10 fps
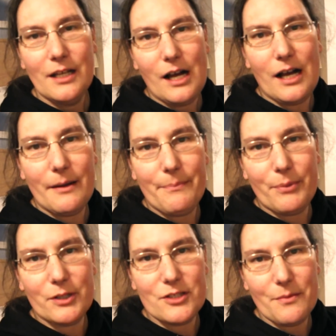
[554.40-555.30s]

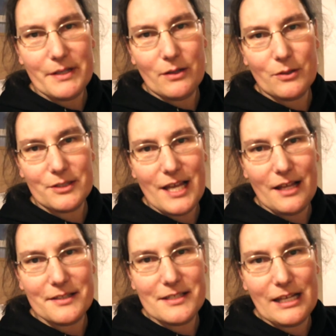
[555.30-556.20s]
put us up in a
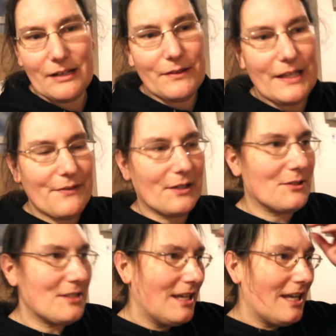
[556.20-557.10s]
hotel instead of leaving
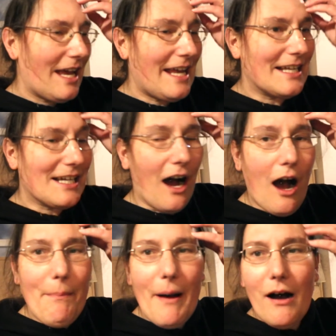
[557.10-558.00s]
us in a
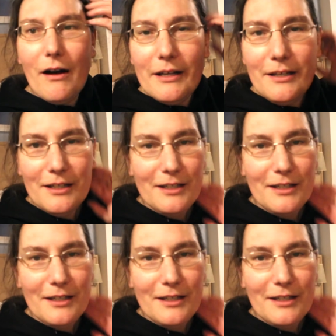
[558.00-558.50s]
car park.